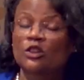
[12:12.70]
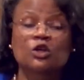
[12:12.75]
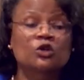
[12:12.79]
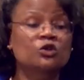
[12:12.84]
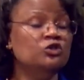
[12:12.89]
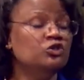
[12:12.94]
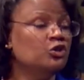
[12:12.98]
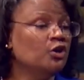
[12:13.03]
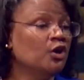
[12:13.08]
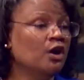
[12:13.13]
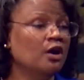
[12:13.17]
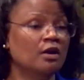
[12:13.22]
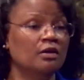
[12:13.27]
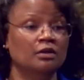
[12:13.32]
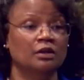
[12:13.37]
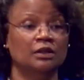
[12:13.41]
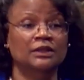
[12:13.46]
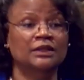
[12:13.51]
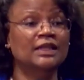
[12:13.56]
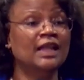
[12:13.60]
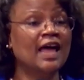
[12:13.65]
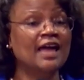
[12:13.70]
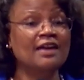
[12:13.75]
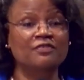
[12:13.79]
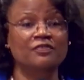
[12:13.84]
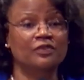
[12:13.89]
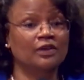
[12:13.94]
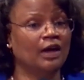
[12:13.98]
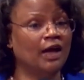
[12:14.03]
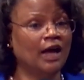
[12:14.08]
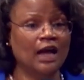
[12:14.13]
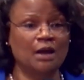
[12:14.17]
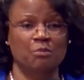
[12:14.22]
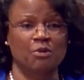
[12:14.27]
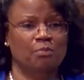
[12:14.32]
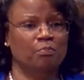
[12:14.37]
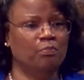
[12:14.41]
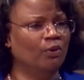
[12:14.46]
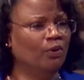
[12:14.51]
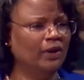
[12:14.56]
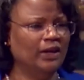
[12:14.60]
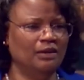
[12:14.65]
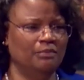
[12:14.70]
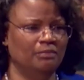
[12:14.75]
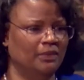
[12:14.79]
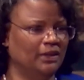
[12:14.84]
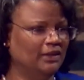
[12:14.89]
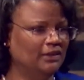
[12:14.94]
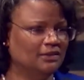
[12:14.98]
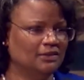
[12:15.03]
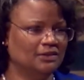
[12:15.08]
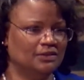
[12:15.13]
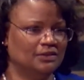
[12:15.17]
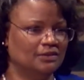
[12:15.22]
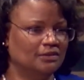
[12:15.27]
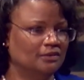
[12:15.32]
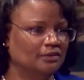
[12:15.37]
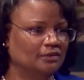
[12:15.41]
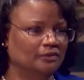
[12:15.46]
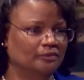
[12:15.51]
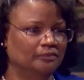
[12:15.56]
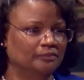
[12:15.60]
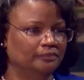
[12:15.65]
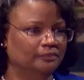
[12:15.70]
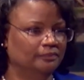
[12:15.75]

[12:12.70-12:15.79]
Those are lifetime appointments.